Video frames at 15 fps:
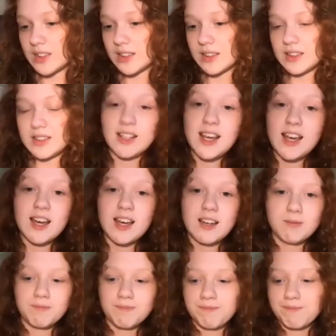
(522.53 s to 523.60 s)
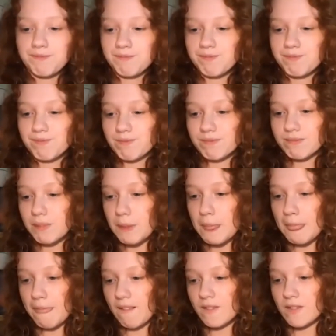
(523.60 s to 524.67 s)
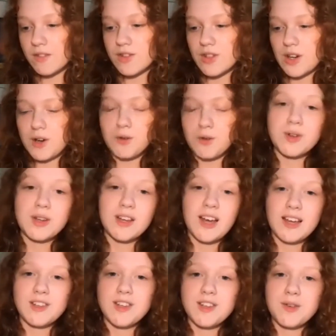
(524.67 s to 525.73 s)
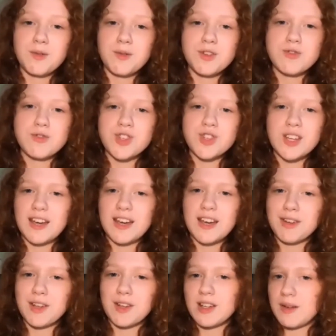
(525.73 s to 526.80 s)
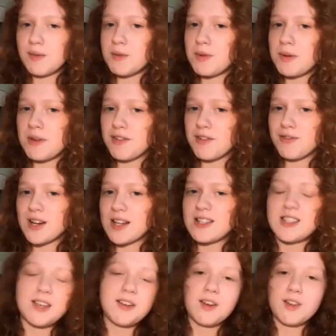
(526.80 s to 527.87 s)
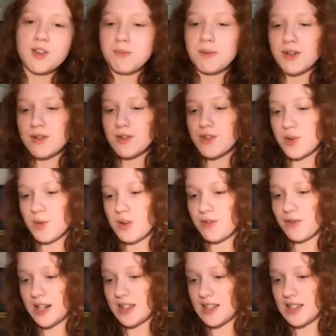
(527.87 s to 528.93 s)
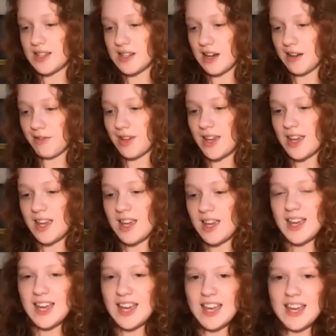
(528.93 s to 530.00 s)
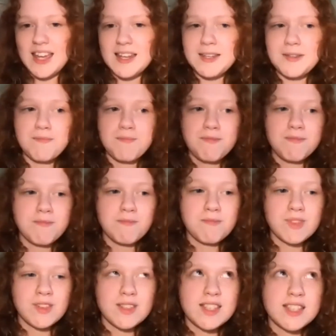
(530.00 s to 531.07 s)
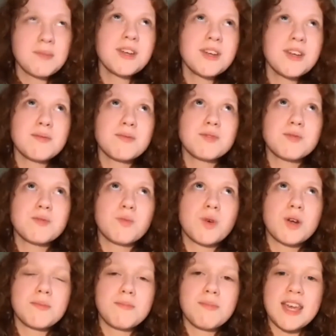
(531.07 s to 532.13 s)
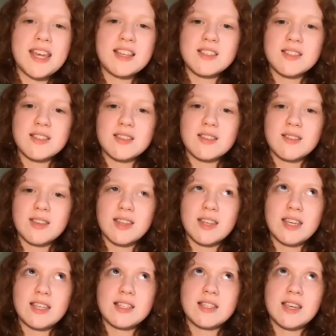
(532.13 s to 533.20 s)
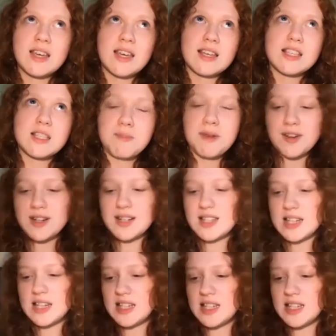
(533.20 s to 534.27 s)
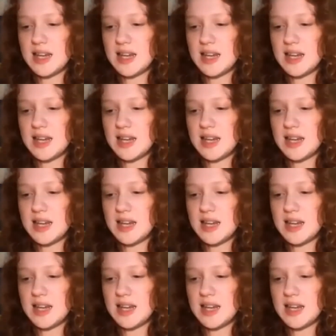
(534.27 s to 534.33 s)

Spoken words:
yeah, so usually I felt like it would be my friends and other birders who would find this stuff. And sometimes what makes these experiences